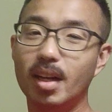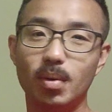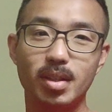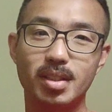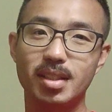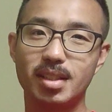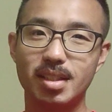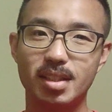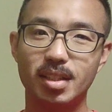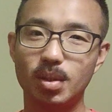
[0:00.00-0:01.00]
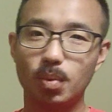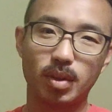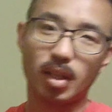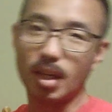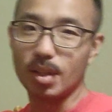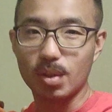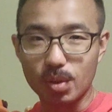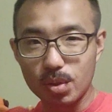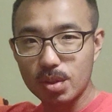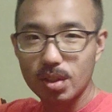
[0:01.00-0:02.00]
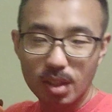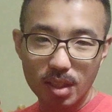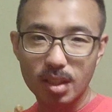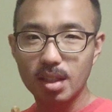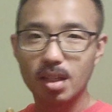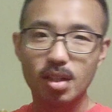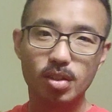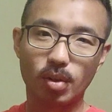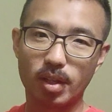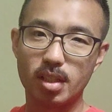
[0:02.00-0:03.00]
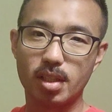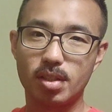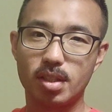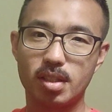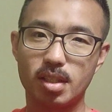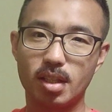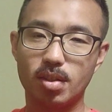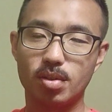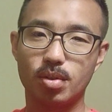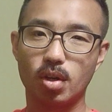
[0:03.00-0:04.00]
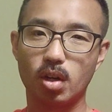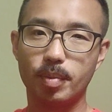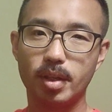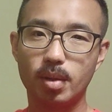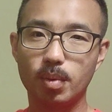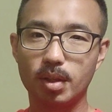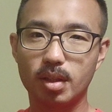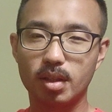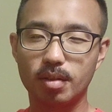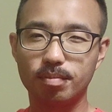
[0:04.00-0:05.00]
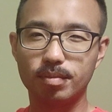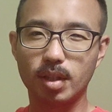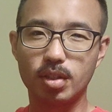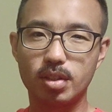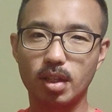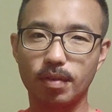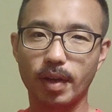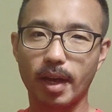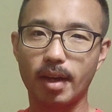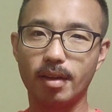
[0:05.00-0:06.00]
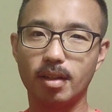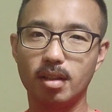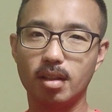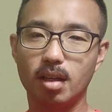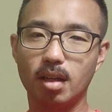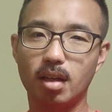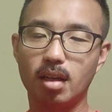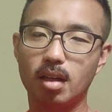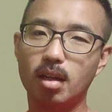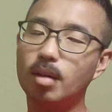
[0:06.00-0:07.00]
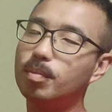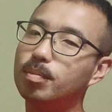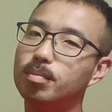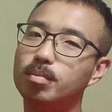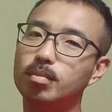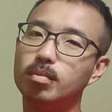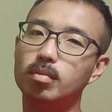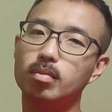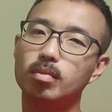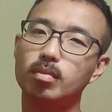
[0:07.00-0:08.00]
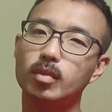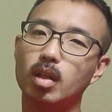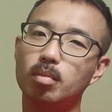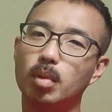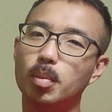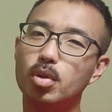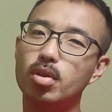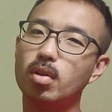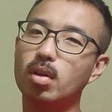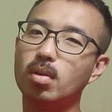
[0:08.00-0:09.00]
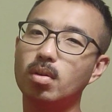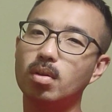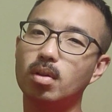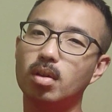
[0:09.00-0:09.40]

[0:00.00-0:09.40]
anyways, let's continue with the other sh showcase. As you can see, there's Kirby with a chef hat. Um, Momoshiro